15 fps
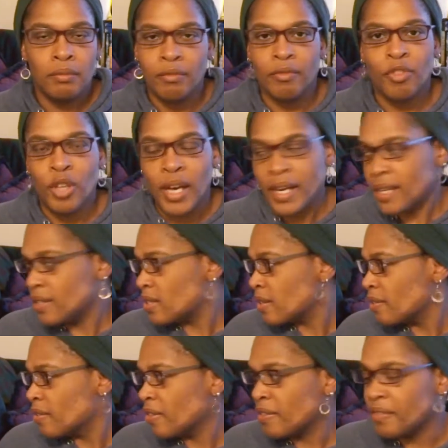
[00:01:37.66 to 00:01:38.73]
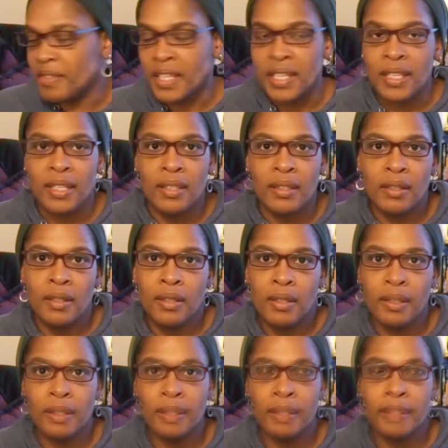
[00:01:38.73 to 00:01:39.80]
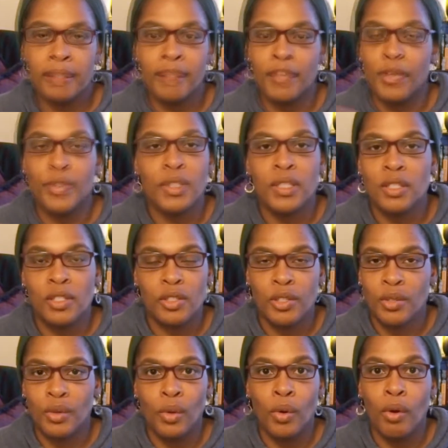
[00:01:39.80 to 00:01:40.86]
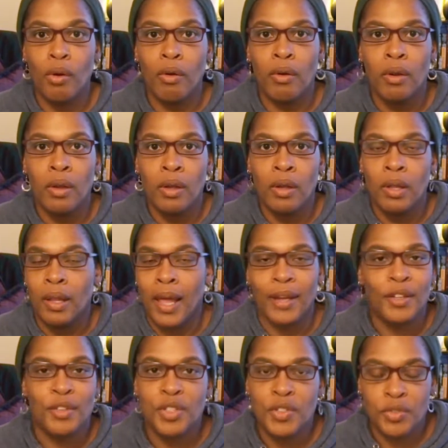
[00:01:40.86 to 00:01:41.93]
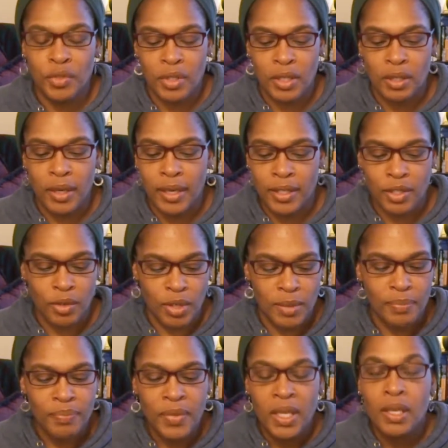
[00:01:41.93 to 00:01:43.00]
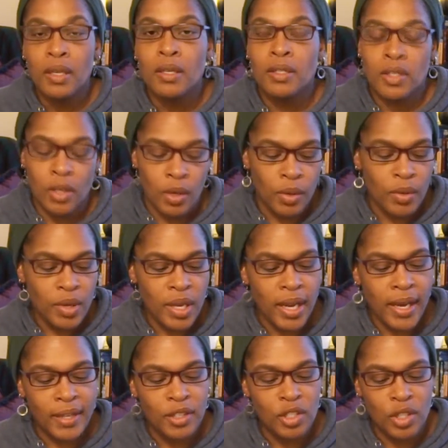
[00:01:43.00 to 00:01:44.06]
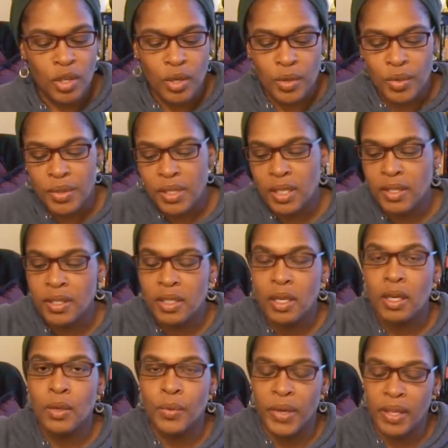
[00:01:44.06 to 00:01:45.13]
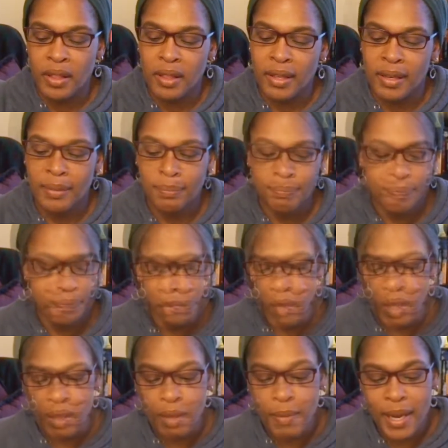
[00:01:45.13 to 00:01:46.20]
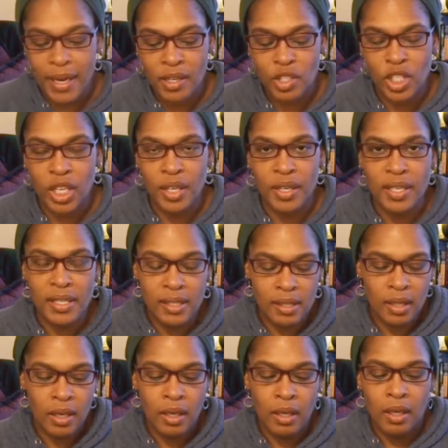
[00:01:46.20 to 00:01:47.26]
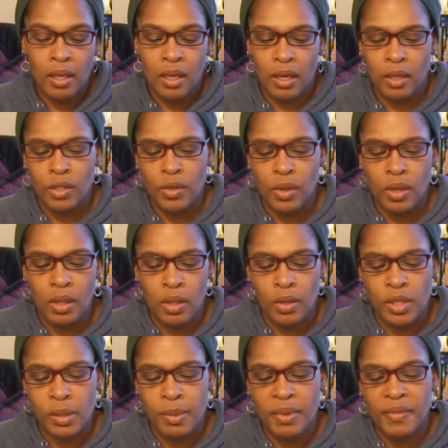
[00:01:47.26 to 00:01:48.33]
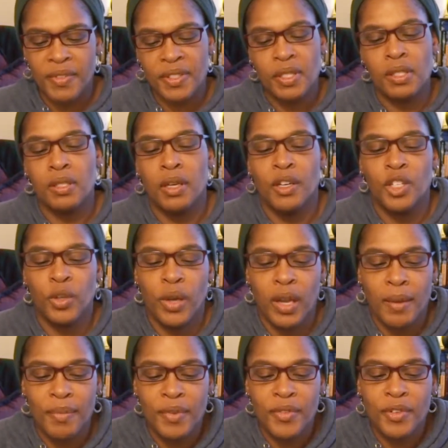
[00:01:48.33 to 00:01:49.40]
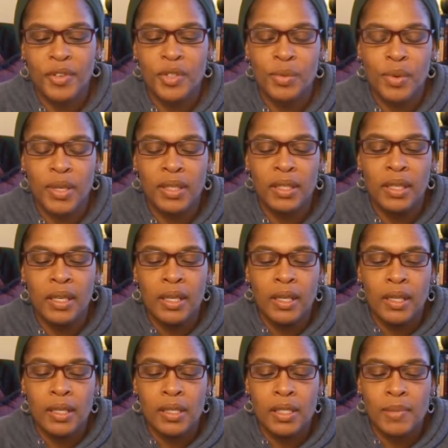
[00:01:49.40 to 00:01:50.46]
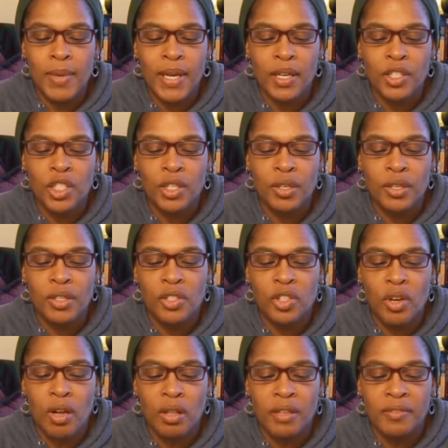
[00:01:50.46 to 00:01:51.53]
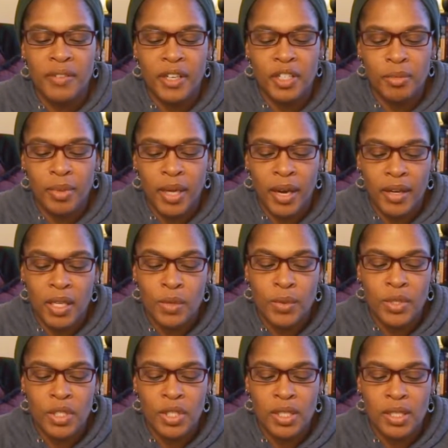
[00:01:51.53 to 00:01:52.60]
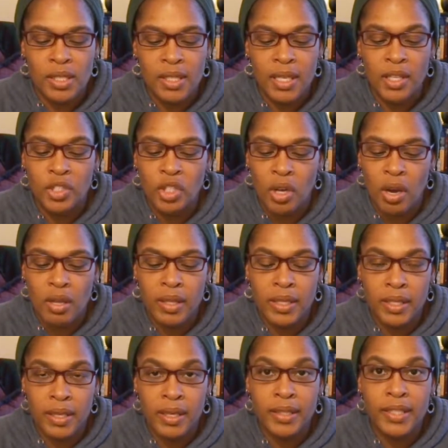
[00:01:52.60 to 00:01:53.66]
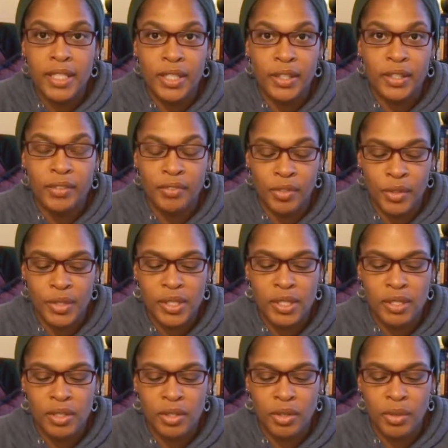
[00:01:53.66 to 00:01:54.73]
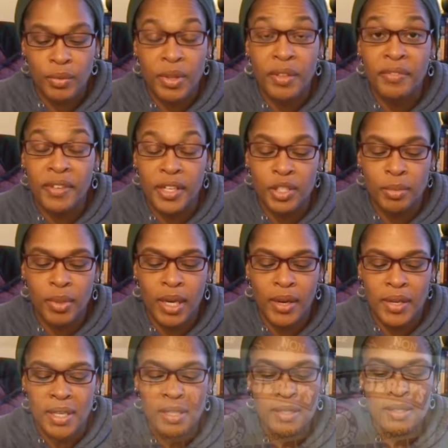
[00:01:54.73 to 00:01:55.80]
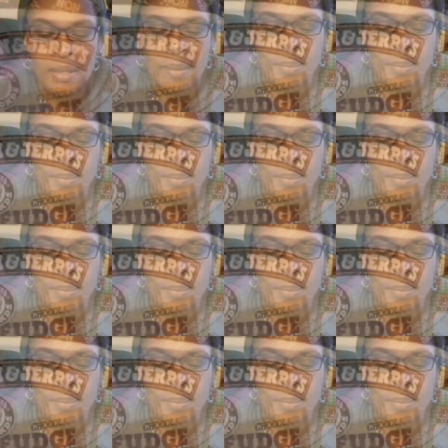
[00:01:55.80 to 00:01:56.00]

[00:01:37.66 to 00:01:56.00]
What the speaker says: varieties of vegan frozen dessert or lactose-free ice cream. So I'll start with the Ben & Jerry's, and I'll do a close-up if this is not showing up. The first one is Ben & Jerry's Chocolate Fudge Brownie, which is a chocolate non-dairy frozen dessert with fudge brownies.